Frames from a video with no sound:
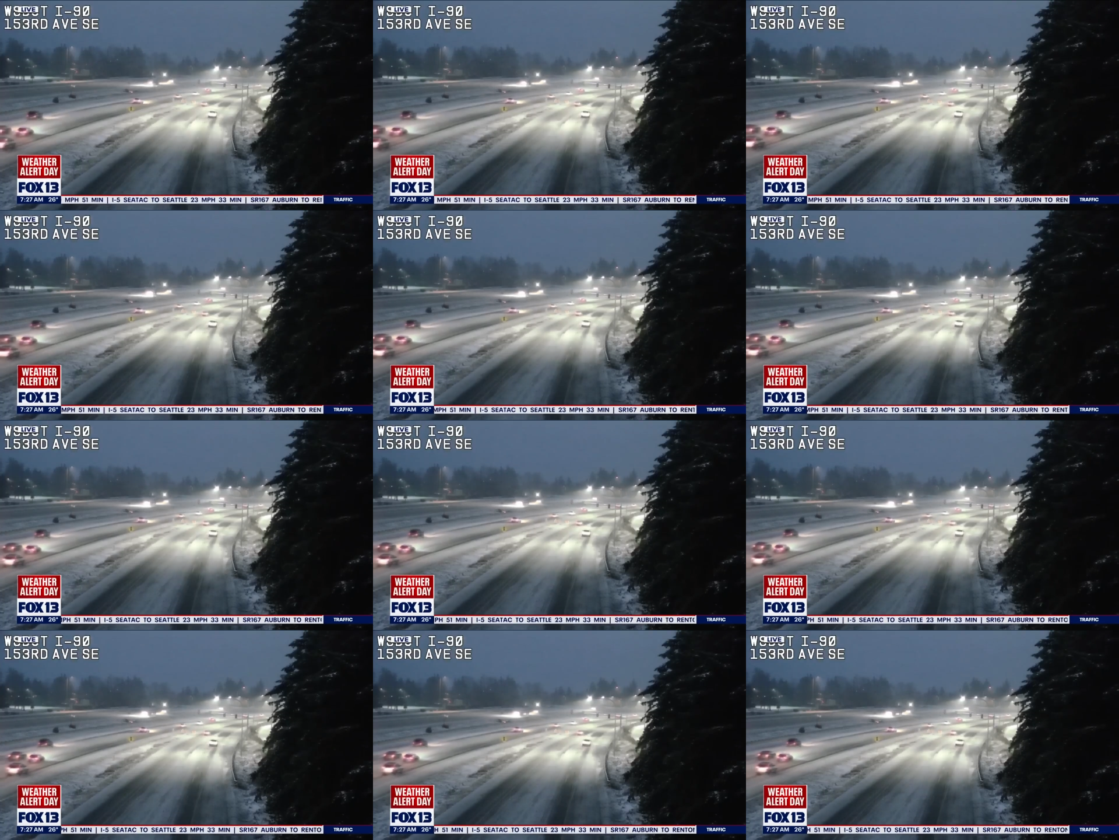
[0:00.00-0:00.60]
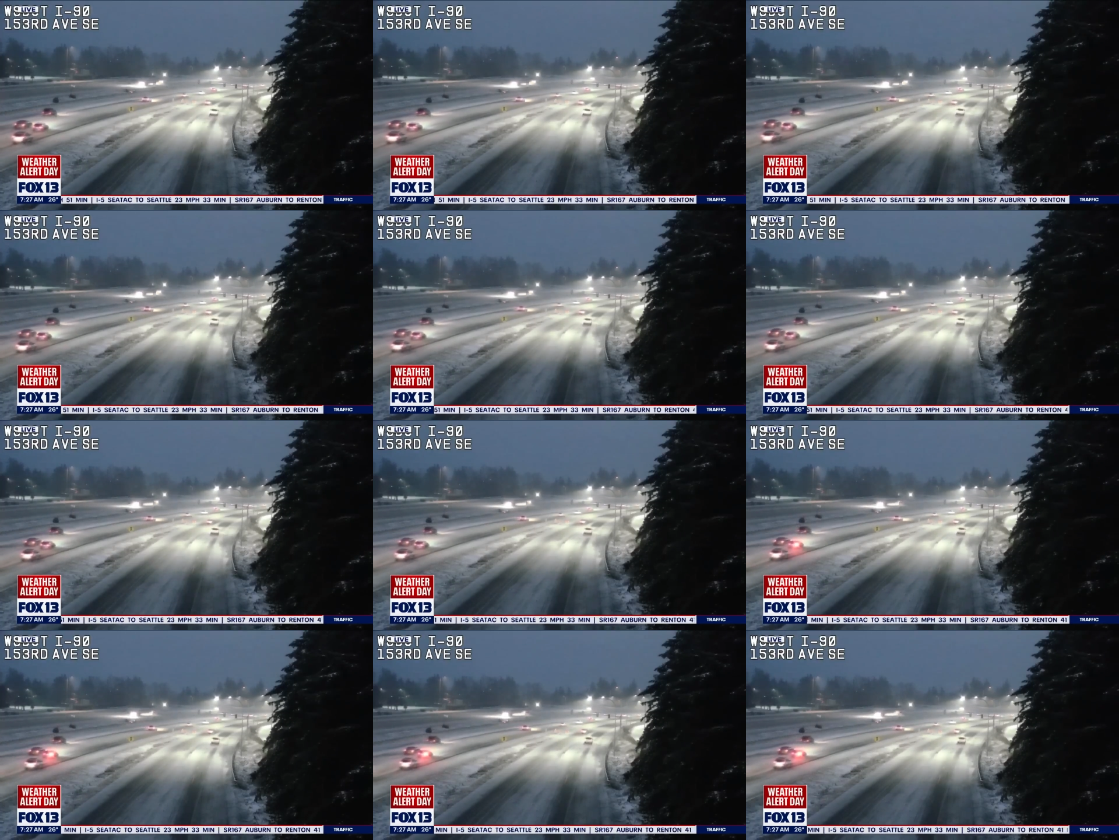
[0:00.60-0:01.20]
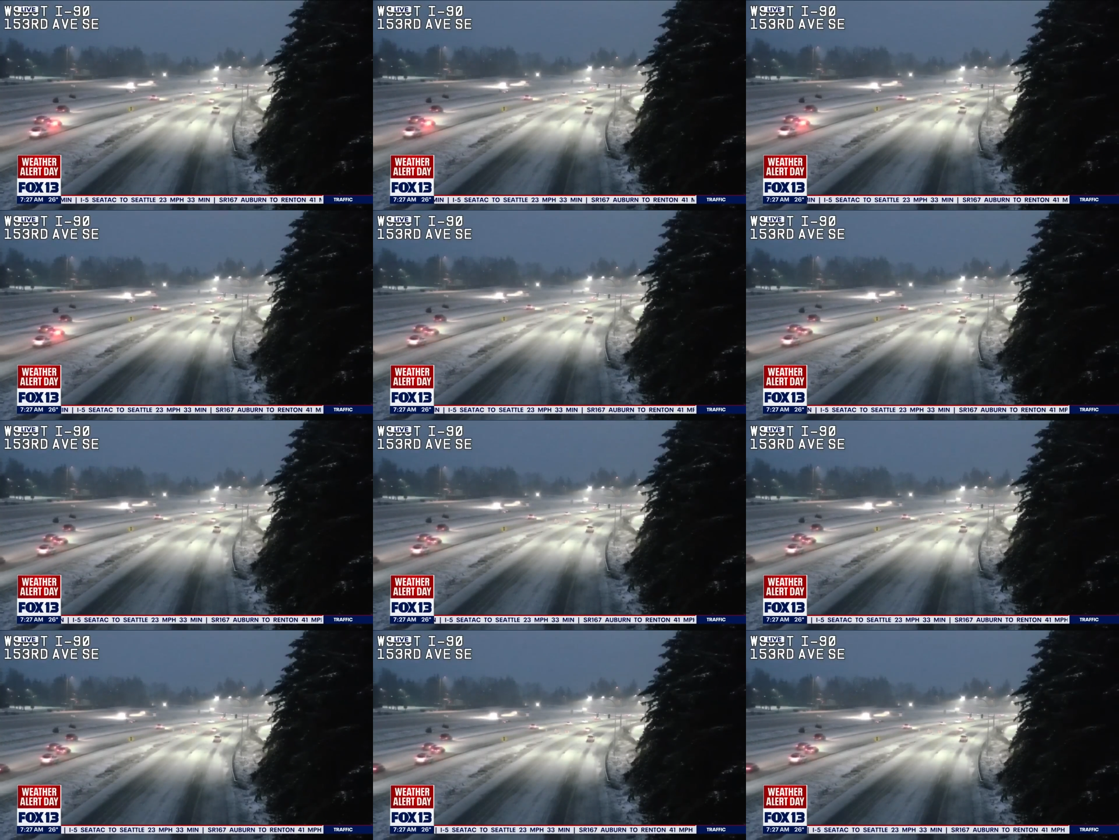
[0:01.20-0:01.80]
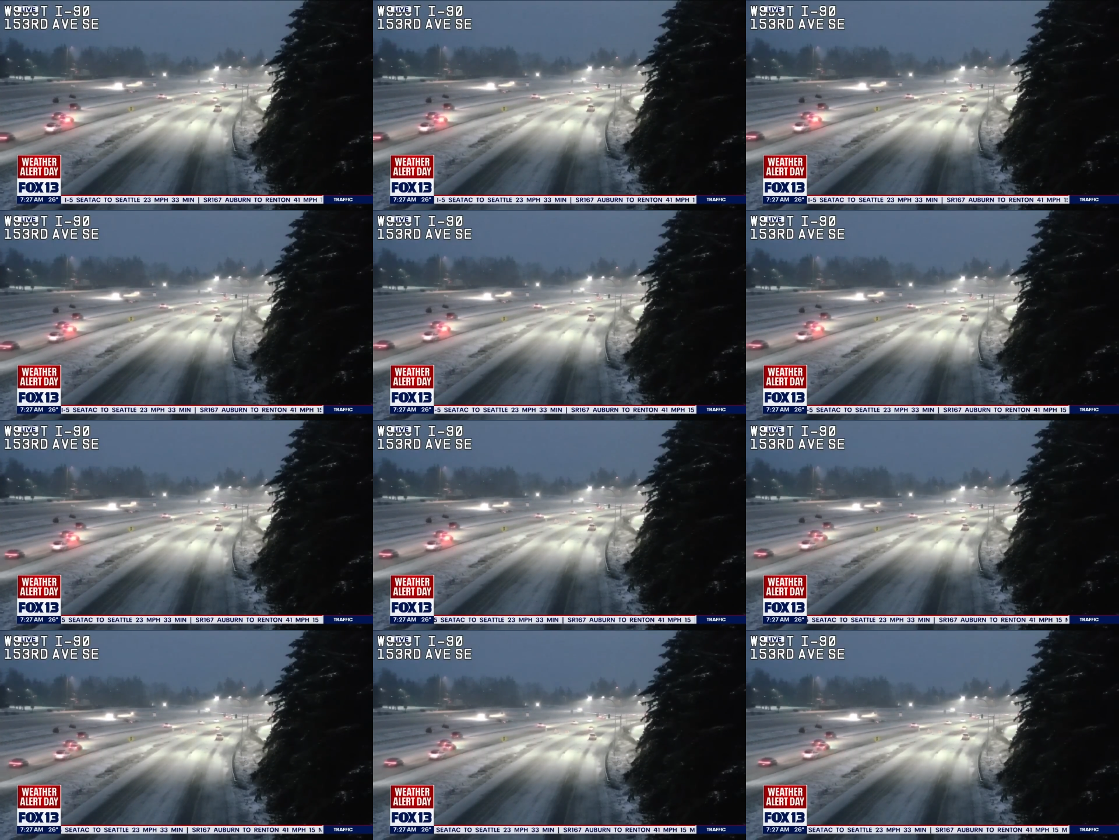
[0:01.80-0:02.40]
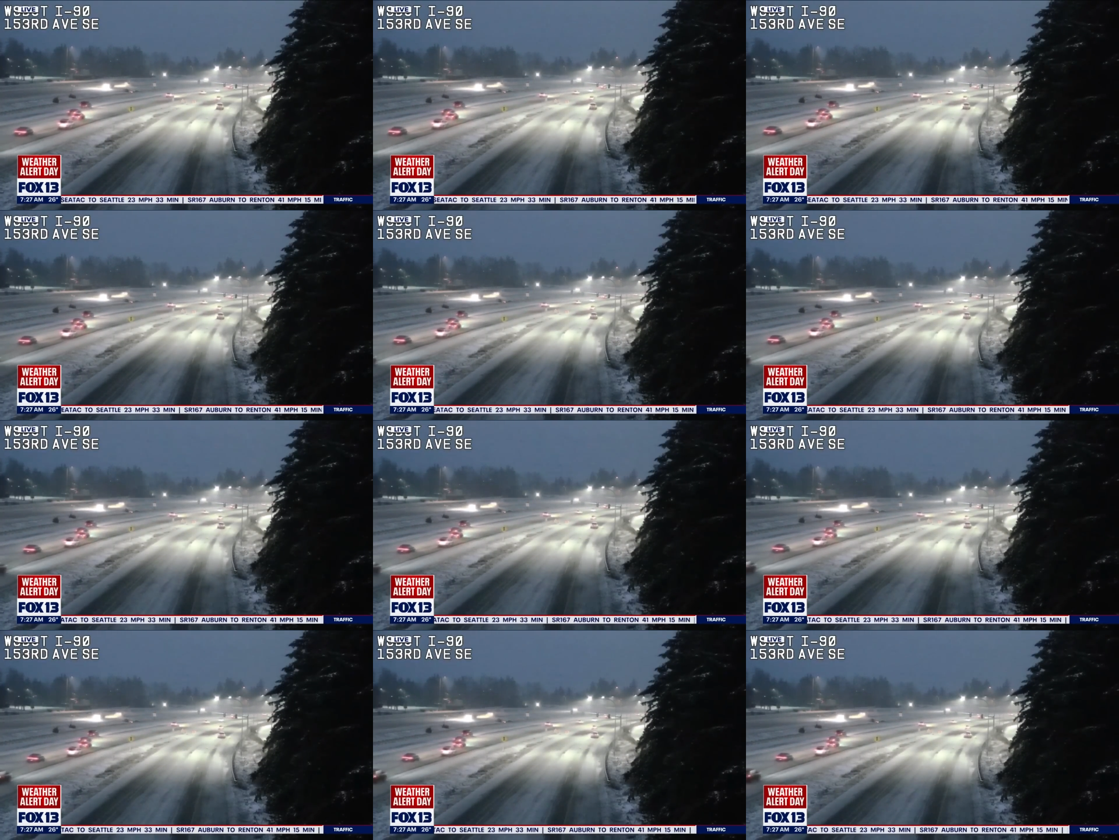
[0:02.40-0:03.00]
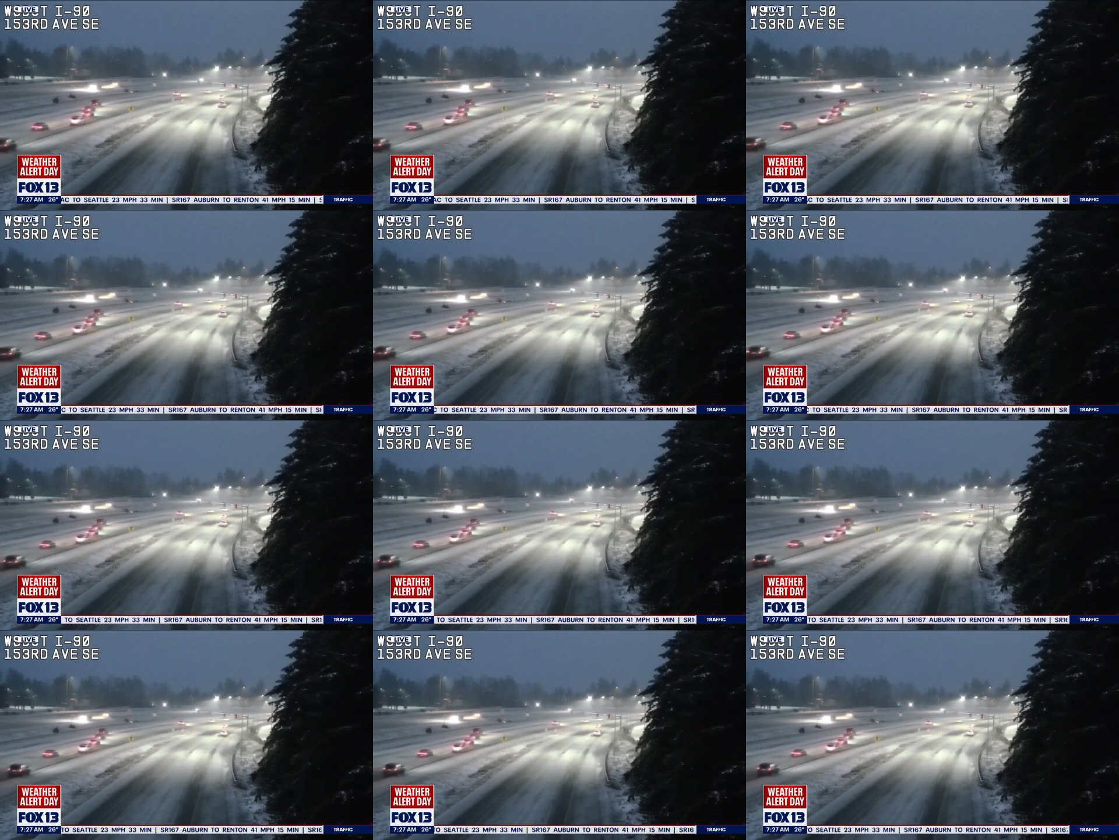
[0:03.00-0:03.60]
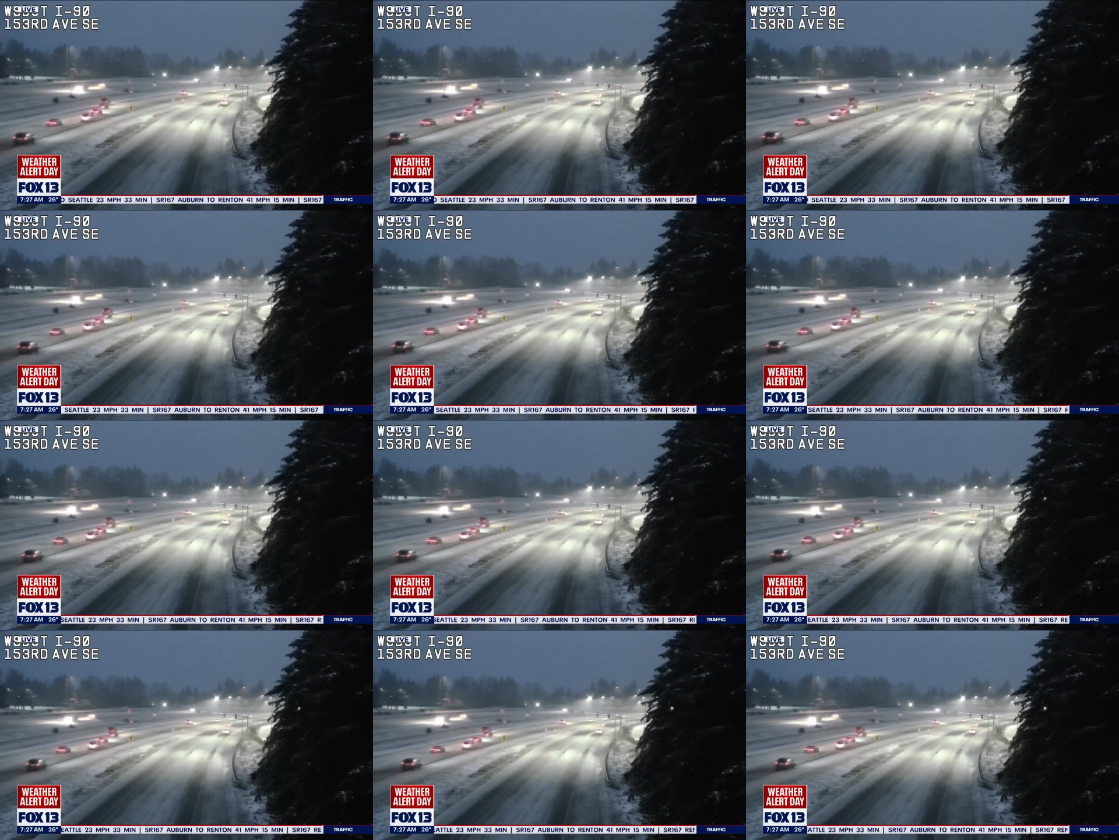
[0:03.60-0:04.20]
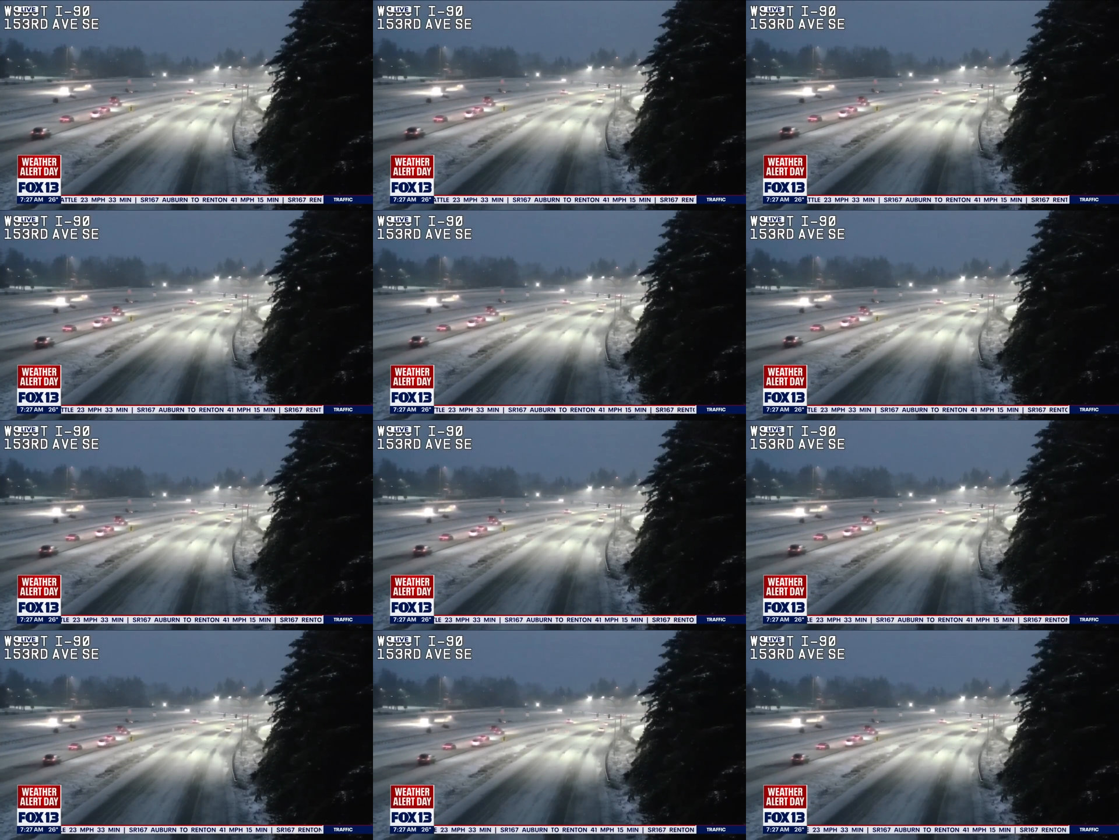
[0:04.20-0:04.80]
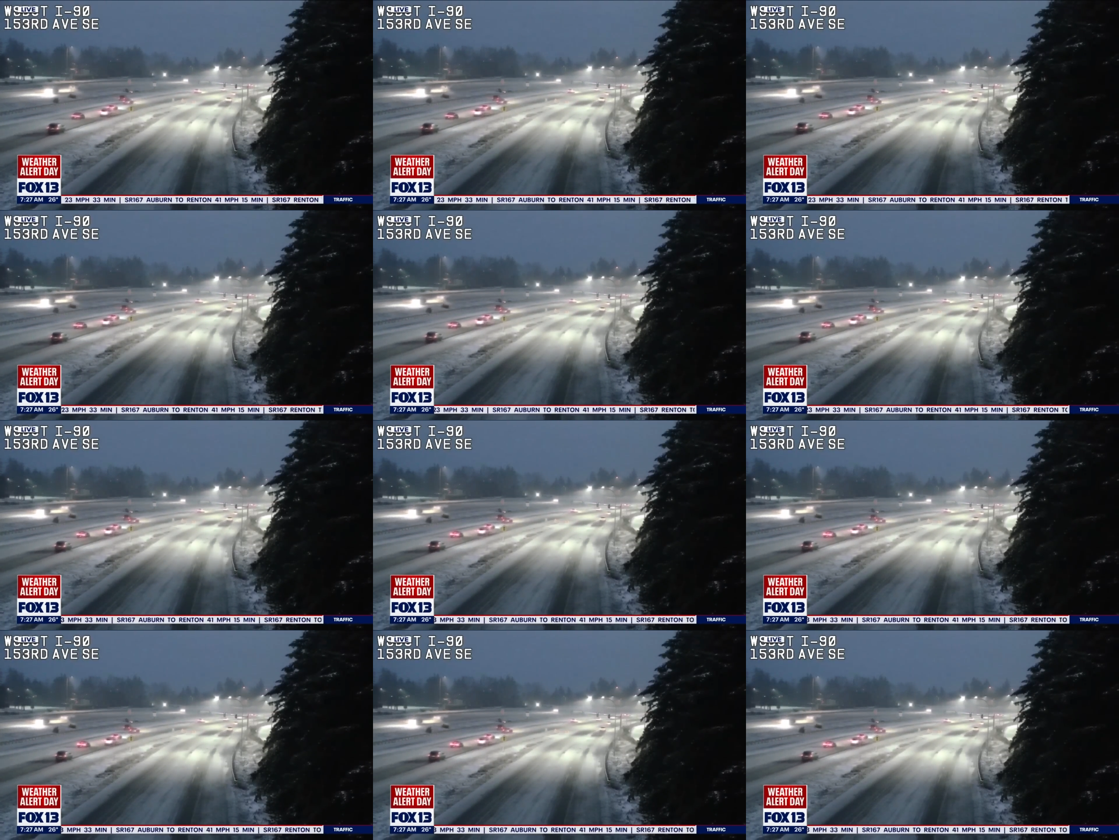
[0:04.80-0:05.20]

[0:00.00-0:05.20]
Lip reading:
No face is visible, so there are no lips to read.